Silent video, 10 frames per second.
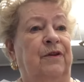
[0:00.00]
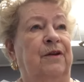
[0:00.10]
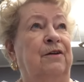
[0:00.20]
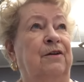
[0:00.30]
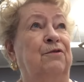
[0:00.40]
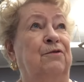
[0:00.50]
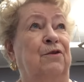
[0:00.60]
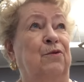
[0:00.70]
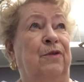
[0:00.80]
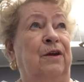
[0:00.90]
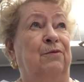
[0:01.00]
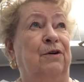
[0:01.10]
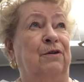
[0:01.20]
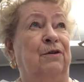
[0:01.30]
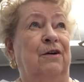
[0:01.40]
As you know, they
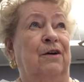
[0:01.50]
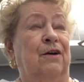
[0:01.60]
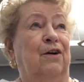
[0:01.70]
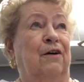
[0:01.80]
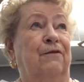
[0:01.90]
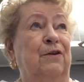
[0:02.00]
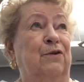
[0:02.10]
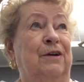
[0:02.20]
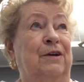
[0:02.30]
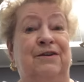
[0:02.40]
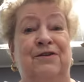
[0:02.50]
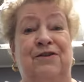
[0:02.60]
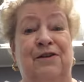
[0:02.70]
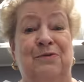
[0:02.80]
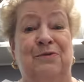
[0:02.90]
were often going into
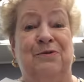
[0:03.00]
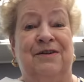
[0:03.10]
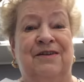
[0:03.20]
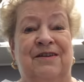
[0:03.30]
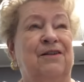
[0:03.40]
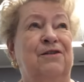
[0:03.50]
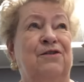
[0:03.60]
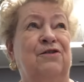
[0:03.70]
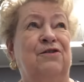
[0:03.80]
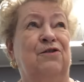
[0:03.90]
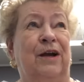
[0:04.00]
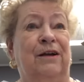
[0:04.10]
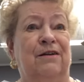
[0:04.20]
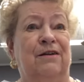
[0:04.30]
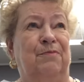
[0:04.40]
saloons and stills and
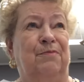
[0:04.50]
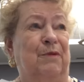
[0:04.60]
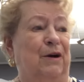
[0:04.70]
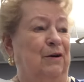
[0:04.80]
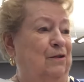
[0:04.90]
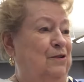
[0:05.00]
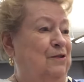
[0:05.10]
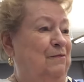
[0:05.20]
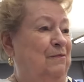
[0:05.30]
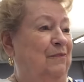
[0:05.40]
whacking up the barrels.